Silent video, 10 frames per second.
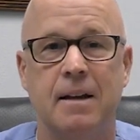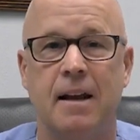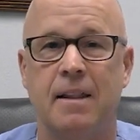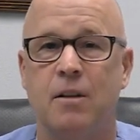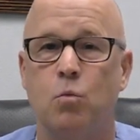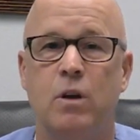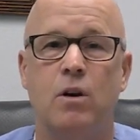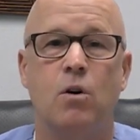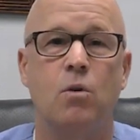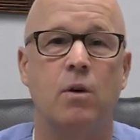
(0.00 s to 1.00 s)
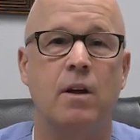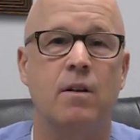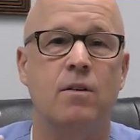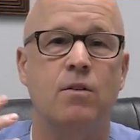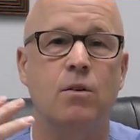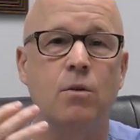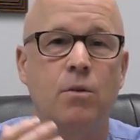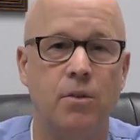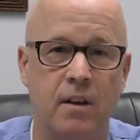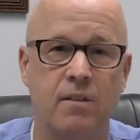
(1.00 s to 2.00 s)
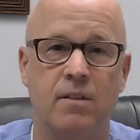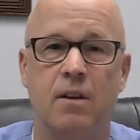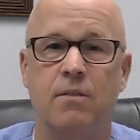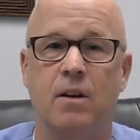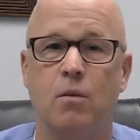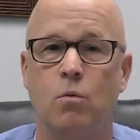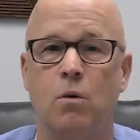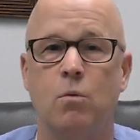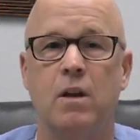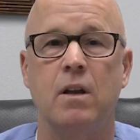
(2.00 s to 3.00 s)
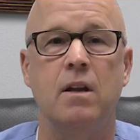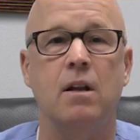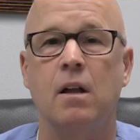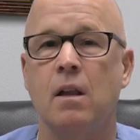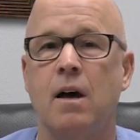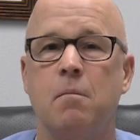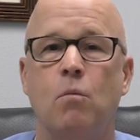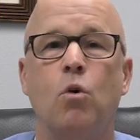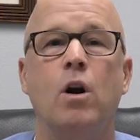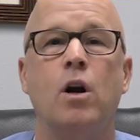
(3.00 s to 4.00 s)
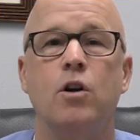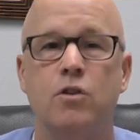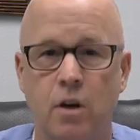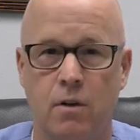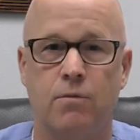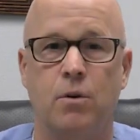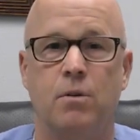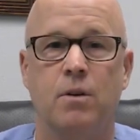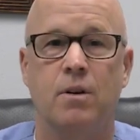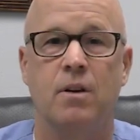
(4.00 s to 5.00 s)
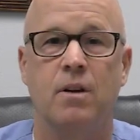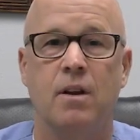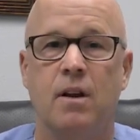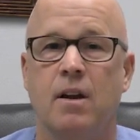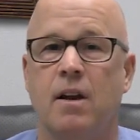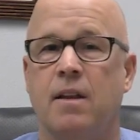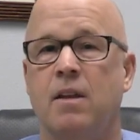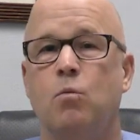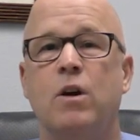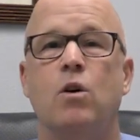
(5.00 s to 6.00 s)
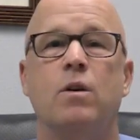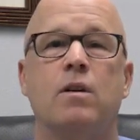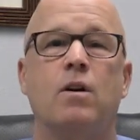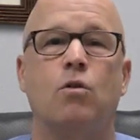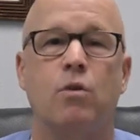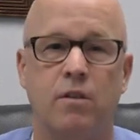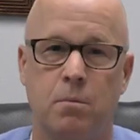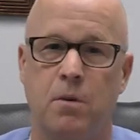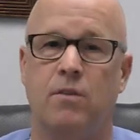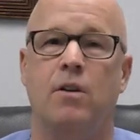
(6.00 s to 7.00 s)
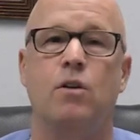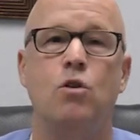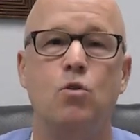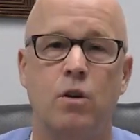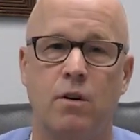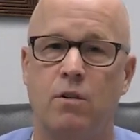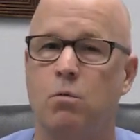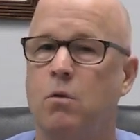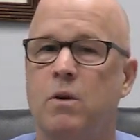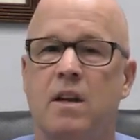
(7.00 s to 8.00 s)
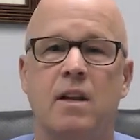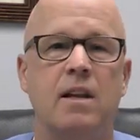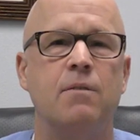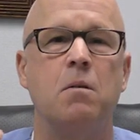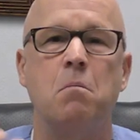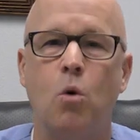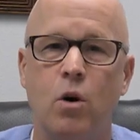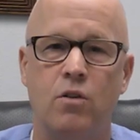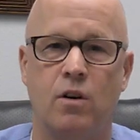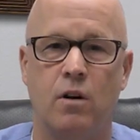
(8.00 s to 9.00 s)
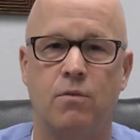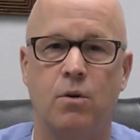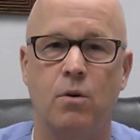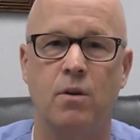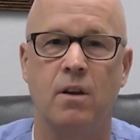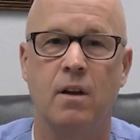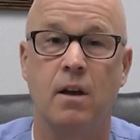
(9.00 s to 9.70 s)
And then we go into Thanksgiving where we eat a lot more junk food. And then we go into Christmas and New Year's where we eat even more junk food.